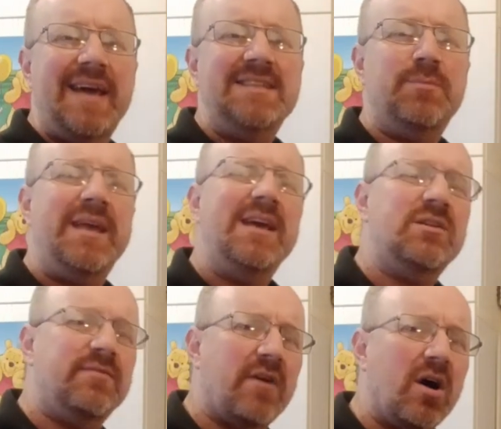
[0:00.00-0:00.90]
is being
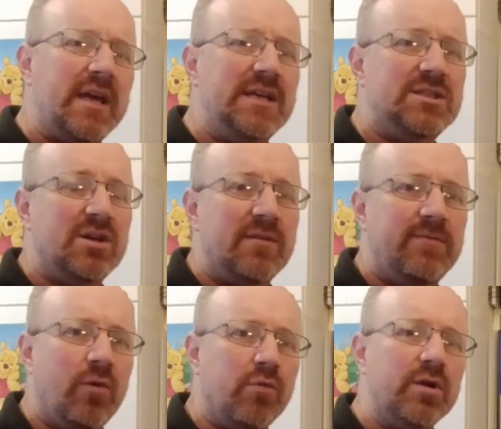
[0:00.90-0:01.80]
advised
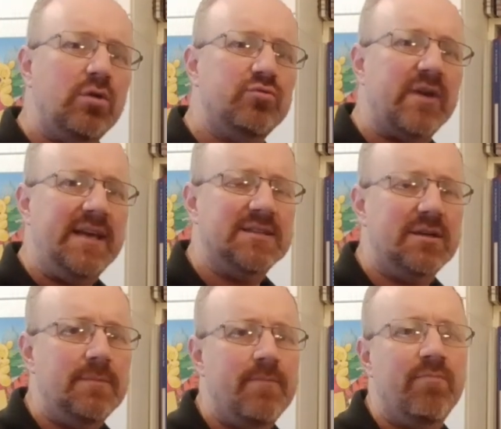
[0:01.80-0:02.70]
for a good reason.